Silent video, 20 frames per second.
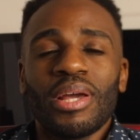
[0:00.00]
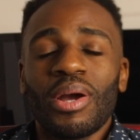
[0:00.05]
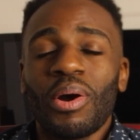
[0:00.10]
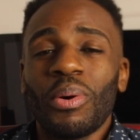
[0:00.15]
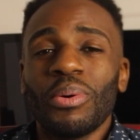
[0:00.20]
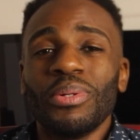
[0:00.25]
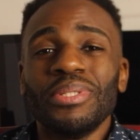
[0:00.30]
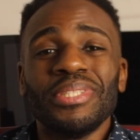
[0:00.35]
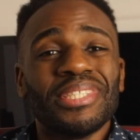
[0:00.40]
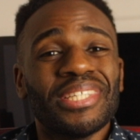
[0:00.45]

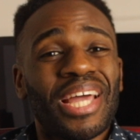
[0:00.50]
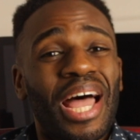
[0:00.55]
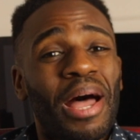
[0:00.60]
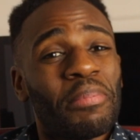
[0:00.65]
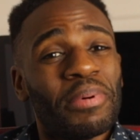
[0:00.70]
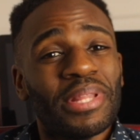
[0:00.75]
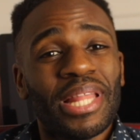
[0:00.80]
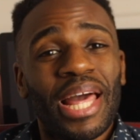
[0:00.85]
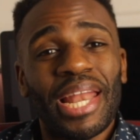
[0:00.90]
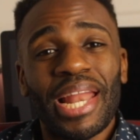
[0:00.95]
On
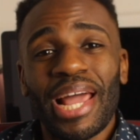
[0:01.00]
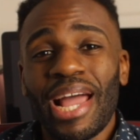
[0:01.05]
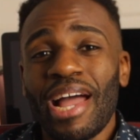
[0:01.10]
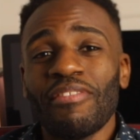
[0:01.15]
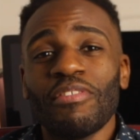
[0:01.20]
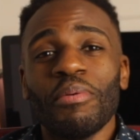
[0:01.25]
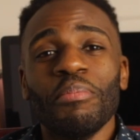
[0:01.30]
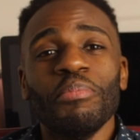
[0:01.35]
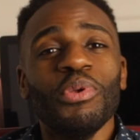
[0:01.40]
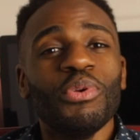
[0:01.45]
top of that, I
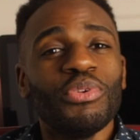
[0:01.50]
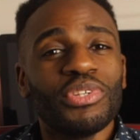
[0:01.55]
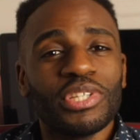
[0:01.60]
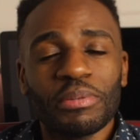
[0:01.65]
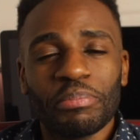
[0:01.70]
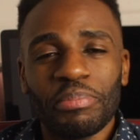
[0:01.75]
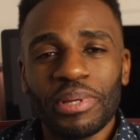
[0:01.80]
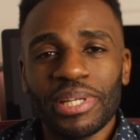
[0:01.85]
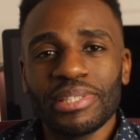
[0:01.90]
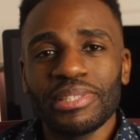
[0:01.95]
have a
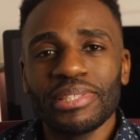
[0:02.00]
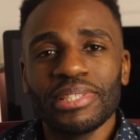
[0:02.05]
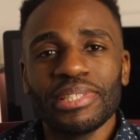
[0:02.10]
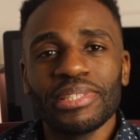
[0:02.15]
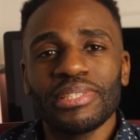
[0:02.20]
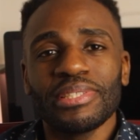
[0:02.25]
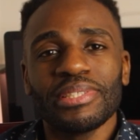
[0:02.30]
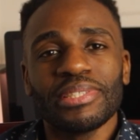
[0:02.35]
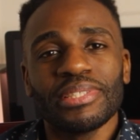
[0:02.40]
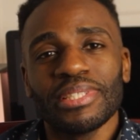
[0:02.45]
music
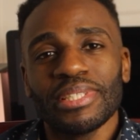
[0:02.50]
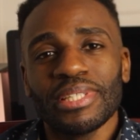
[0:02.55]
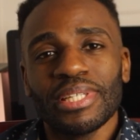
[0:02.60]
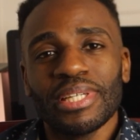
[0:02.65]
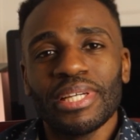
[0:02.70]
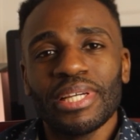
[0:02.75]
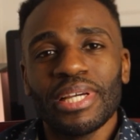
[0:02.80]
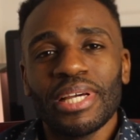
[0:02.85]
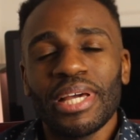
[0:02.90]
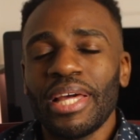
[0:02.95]
business,
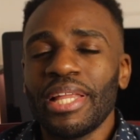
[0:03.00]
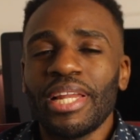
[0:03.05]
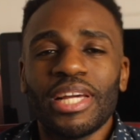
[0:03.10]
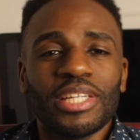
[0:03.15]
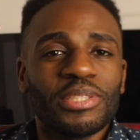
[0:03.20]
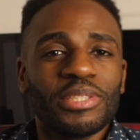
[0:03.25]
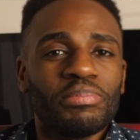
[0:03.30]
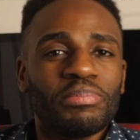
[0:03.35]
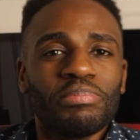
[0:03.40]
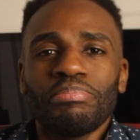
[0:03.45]
and
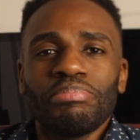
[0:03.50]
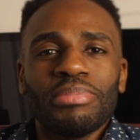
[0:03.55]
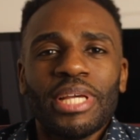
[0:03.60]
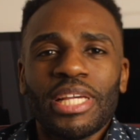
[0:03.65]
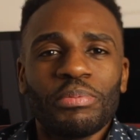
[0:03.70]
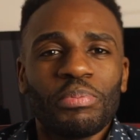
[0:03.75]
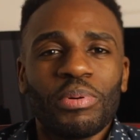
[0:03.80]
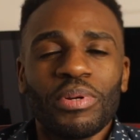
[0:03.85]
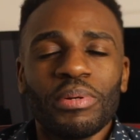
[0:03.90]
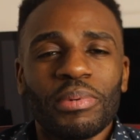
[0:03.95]

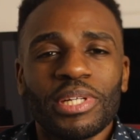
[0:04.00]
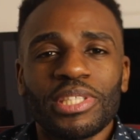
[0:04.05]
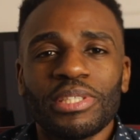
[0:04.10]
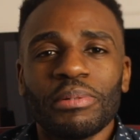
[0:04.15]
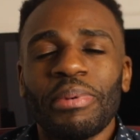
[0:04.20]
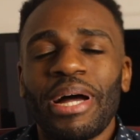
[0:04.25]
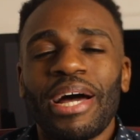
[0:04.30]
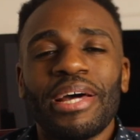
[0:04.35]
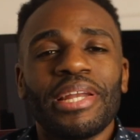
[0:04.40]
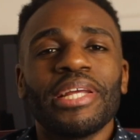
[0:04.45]
that's pretty much
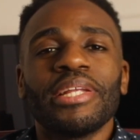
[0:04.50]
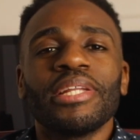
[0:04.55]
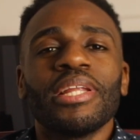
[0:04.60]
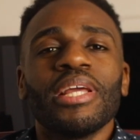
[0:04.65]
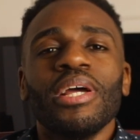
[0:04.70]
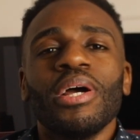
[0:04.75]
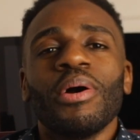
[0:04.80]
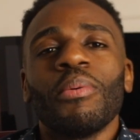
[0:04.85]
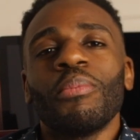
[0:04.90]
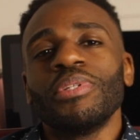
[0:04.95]
about it.
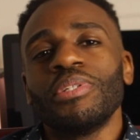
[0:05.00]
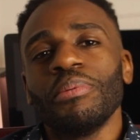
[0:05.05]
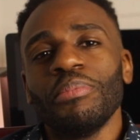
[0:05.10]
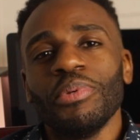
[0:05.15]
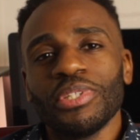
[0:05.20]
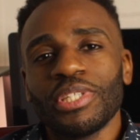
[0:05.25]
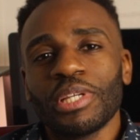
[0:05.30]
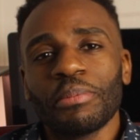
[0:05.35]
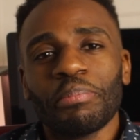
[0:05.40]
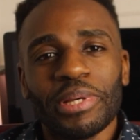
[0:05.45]
With the
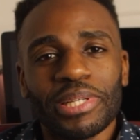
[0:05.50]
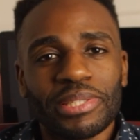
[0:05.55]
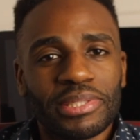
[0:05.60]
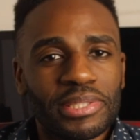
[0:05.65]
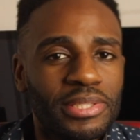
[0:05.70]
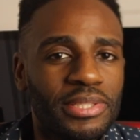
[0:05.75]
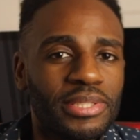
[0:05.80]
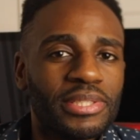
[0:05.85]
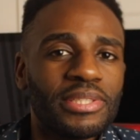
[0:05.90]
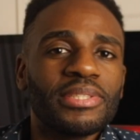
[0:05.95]
music
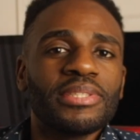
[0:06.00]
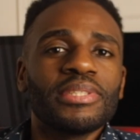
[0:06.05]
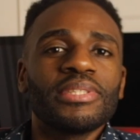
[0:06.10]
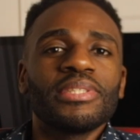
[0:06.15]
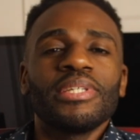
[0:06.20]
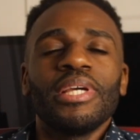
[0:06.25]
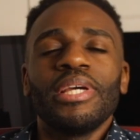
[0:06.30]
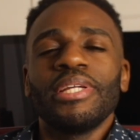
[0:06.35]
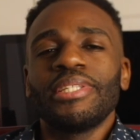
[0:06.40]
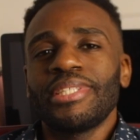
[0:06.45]
business,
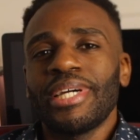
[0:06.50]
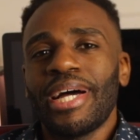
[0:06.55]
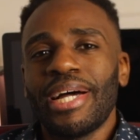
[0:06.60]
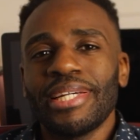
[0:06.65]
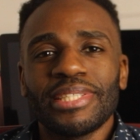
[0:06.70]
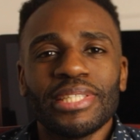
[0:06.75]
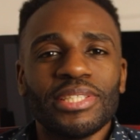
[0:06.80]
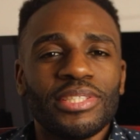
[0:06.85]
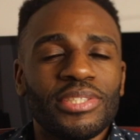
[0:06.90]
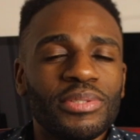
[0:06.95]
it
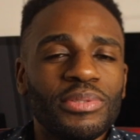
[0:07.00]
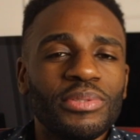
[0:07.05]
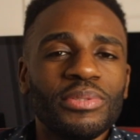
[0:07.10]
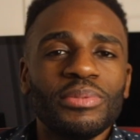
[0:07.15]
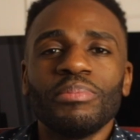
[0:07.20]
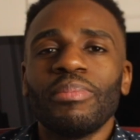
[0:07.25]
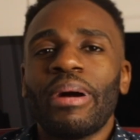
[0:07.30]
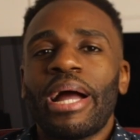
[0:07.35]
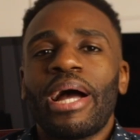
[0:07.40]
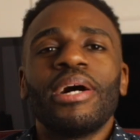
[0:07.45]
ties into
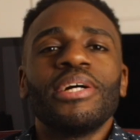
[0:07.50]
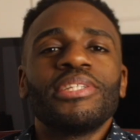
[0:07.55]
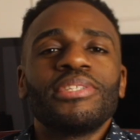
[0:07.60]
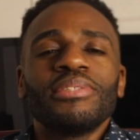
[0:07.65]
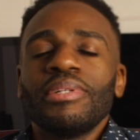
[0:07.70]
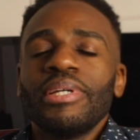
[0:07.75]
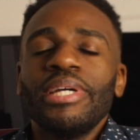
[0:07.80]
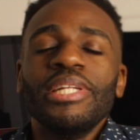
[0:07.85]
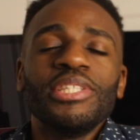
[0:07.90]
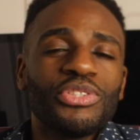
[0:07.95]
my
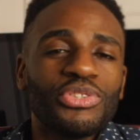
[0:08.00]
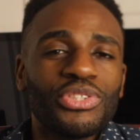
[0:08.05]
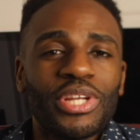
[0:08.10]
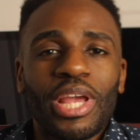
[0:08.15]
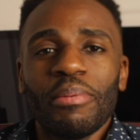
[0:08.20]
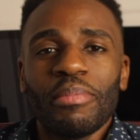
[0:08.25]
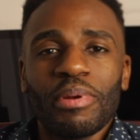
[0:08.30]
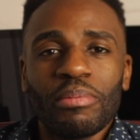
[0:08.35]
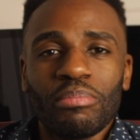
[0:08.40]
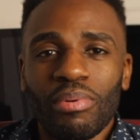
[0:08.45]

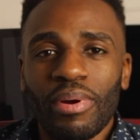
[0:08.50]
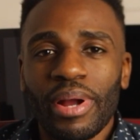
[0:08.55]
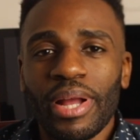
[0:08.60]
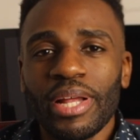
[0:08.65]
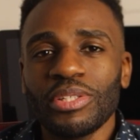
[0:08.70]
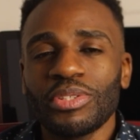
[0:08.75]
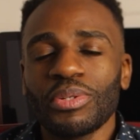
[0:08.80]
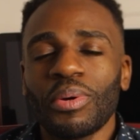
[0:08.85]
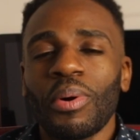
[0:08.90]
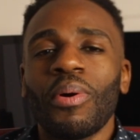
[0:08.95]
entertainment
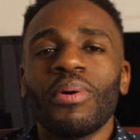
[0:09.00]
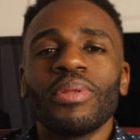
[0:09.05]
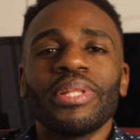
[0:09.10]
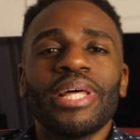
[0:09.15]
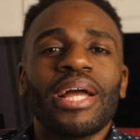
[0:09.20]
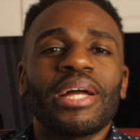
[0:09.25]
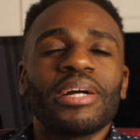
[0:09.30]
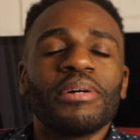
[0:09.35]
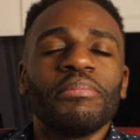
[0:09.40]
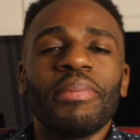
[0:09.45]
brand, so all
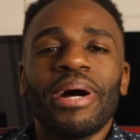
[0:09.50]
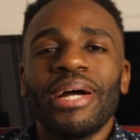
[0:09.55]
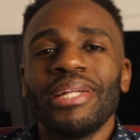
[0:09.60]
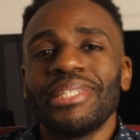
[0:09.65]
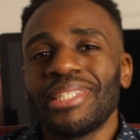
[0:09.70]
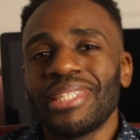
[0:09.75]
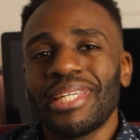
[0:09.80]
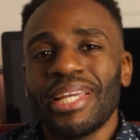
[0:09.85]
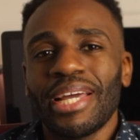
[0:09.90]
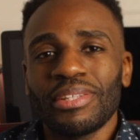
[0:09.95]
that combined
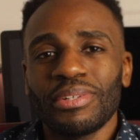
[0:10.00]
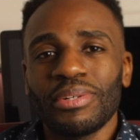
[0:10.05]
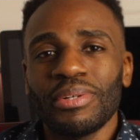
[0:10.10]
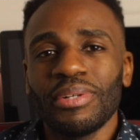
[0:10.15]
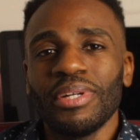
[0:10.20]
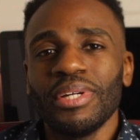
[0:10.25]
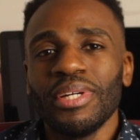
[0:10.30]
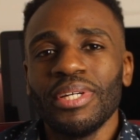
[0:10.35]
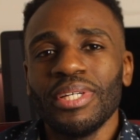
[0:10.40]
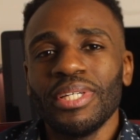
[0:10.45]
together,
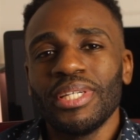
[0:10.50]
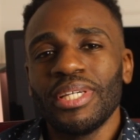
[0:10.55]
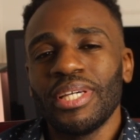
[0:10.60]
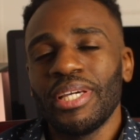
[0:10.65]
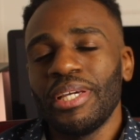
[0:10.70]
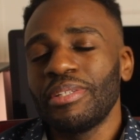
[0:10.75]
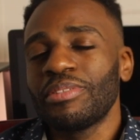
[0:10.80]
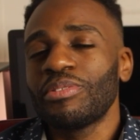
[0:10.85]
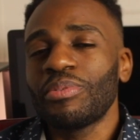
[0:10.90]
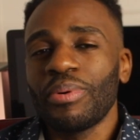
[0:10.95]

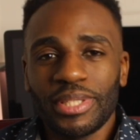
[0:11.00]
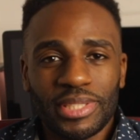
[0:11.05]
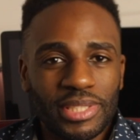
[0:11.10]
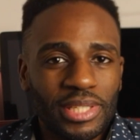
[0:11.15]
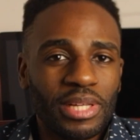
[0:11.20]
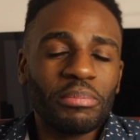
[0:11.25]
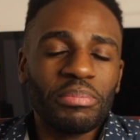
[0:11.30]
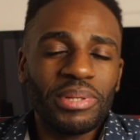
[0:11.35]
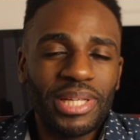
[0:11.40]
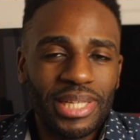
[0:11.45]
it creates the
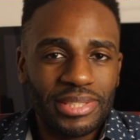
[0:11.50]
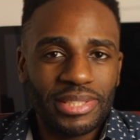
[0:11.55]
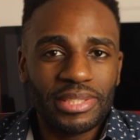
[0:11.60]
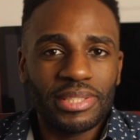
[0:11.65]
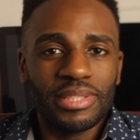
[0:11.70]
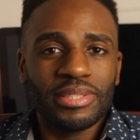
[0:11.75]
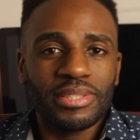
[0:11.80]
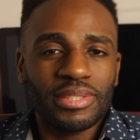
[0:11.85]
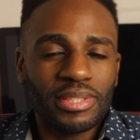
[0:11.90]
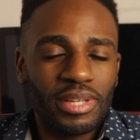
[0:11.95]

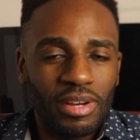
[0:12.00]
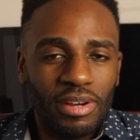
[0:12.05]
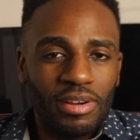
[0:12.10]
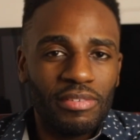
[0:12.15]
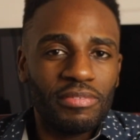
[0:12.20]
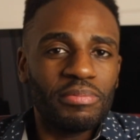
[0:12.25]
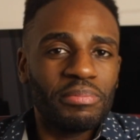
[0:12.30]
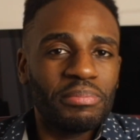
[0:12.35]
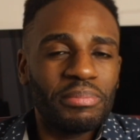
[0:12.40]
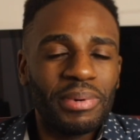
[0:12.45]
complexities
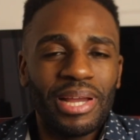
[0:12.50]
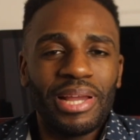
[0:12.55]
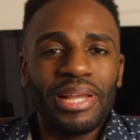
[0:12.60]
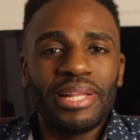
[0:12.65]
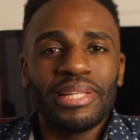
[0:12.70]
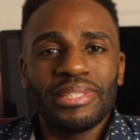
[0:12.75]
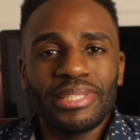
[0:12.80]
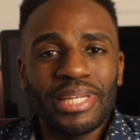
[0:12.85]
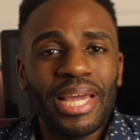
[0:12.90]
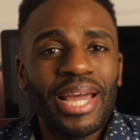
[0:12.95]
of my
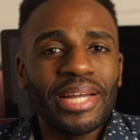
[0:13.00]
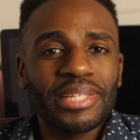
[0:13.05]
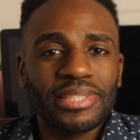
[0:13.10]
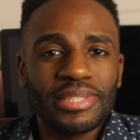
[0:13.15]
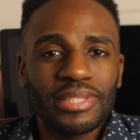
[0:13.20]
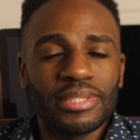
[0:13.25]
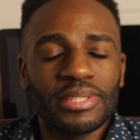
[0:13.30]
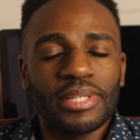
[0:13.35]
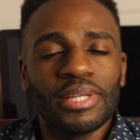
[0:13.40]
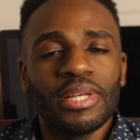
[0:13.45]

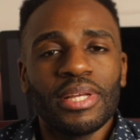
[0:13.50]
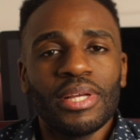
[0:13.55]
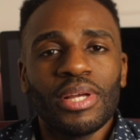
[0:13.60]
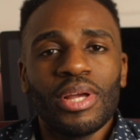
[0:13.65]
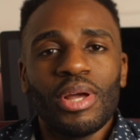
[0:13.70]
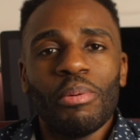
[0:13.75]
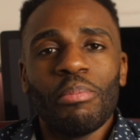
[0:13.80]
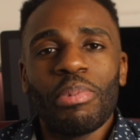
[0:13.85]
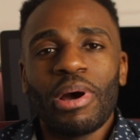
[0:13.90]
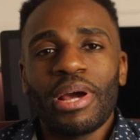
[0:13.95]
taxes.
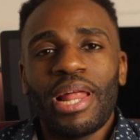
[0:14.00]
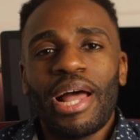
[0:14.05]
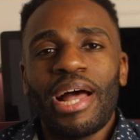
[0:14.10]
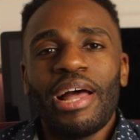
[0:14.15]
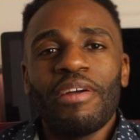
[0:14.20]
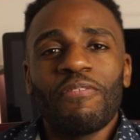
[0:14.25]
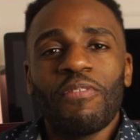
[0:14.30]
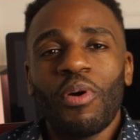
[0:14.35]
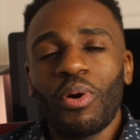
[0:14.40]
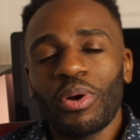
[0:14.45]
But
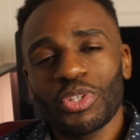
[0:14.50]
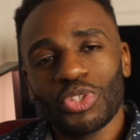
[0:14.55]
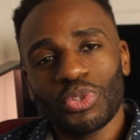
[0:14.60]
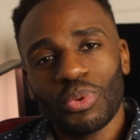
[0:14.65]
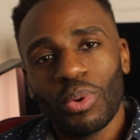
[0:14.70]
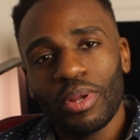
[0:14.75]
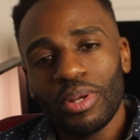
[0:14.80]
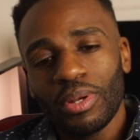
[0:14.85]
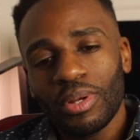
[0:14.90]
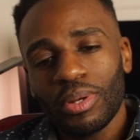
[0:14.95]
I focus
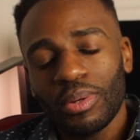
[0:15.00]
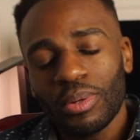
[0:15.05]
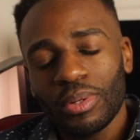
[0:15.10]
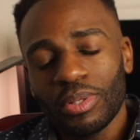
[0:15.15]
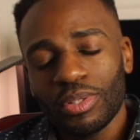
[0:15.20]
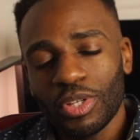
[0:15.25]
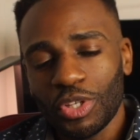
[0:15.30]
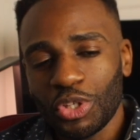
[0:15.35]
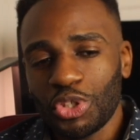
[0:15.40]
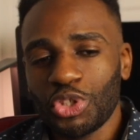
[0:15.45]
on
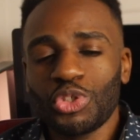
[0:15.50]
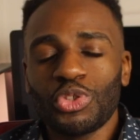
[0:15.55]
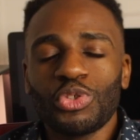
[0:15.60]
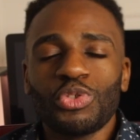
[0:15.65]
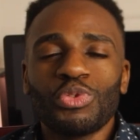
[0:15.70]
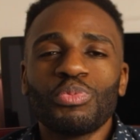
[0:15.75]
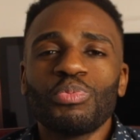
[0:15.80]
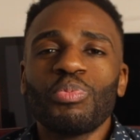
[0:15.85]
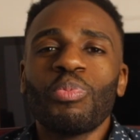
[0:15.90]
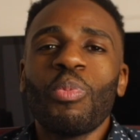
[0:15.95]
the
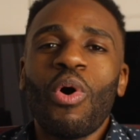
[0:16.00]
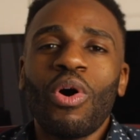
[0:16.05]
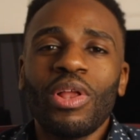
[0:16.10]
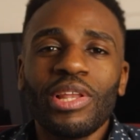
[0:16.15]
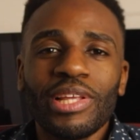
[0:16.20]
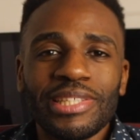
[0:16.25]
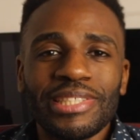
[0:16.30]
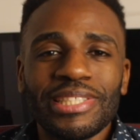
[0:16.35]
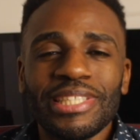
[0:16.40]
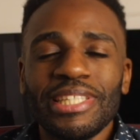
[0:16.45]

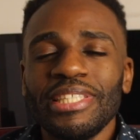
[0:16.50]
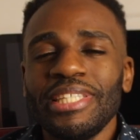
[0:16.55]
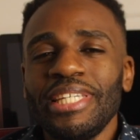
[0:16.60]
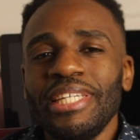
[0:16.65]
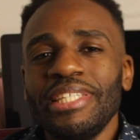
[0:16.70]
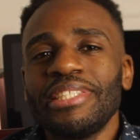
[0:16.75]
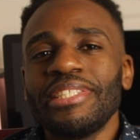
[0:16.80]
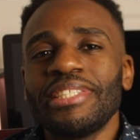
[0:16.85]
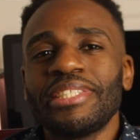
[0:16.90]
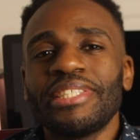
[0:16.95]
smallest and
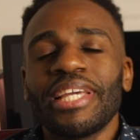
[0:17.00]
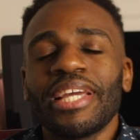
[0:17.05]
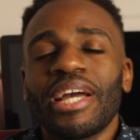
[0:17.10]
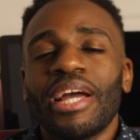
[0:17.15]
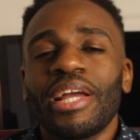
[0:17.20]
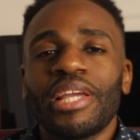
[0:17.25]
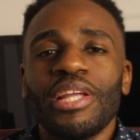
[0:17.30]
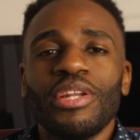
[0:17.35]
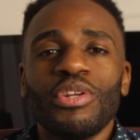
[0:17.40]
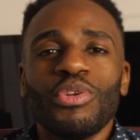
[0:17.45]
easiest thing
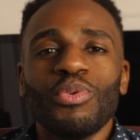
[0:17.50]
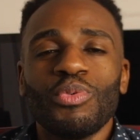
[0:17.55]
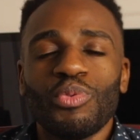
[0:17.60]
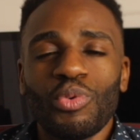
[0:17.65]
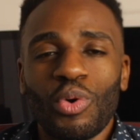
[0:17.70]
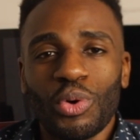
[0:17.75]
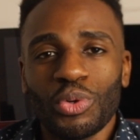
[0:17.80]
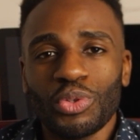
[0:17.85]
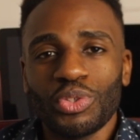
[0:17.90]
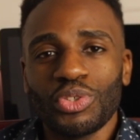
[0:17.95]
I can do
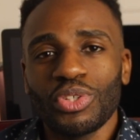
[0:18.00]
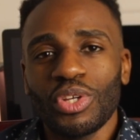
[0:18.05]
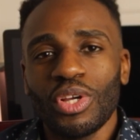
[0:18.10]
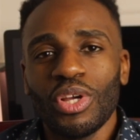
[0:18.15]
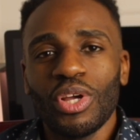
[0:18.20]
first,